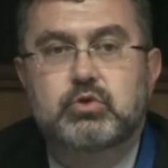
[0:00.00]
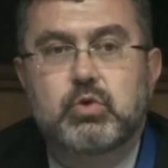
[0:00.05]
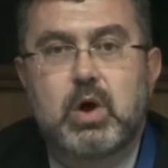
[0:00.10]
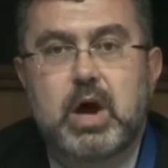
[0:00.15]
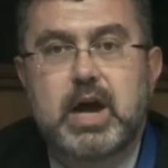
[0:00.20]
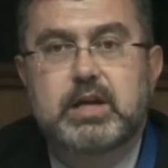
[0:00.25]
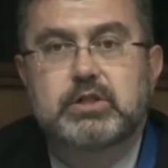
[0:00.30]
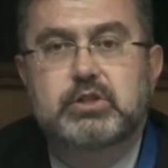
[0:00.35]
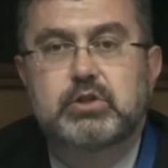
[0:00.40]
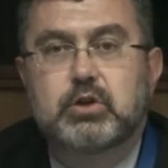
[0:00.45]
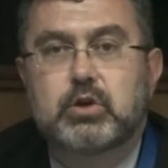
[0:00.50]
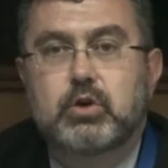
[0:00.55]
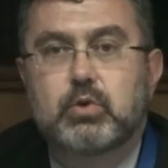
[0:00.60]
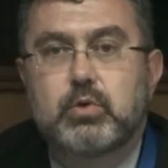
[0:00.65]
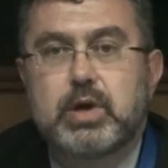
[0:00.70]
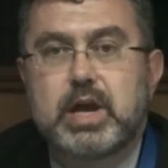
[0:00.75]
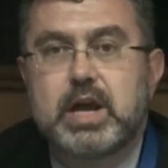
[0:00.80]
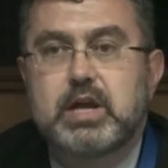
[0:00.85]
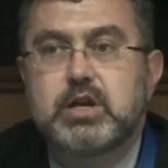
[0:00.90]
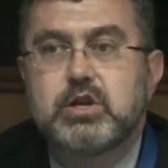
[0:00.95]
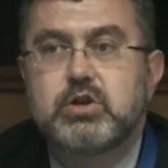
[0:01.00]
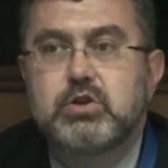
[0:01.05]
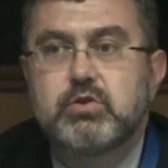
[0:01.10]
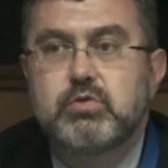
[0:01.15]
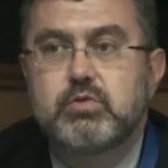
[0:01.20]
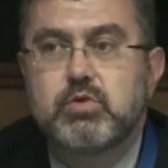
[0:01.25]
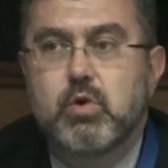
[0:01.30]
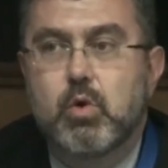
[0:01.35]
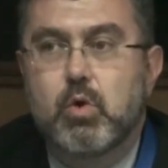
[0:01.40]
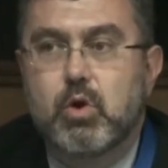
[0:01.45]
Try to create
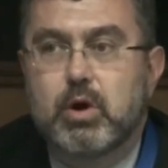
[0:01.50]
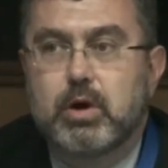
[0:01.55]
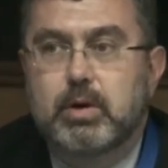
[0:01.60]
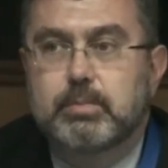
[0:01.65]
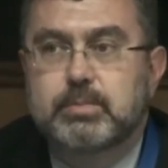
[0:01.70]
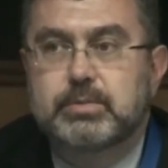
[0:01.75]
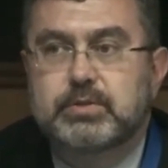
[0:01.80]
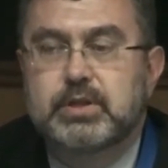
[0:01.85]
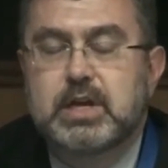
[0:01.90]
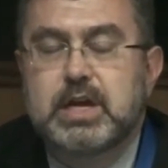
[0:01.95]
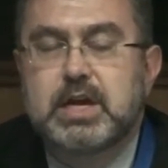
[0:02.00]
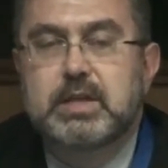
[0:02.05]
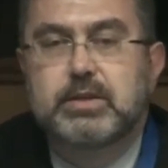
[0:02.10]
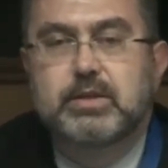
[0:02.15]
new norms.